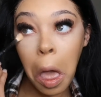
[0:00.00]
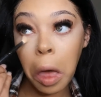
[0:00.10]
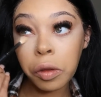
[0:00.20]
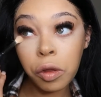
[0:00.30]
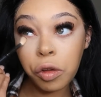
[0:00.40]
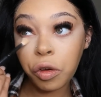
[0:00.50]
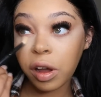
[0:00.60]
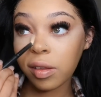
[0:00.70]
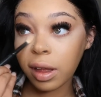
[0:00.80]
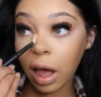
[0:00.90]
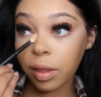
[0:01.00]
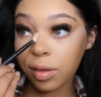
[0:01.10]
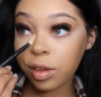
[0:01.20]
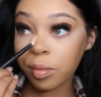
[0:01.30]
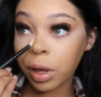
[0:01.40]
It's just crazy how
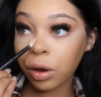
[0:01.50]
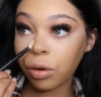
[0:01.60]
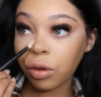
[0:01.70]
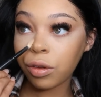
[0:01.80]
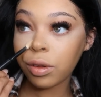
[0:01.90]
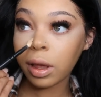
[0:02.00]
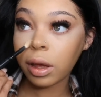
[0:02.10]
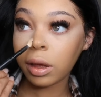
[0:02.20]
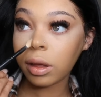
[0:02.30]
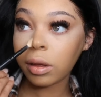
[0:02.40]
this is minerals, like,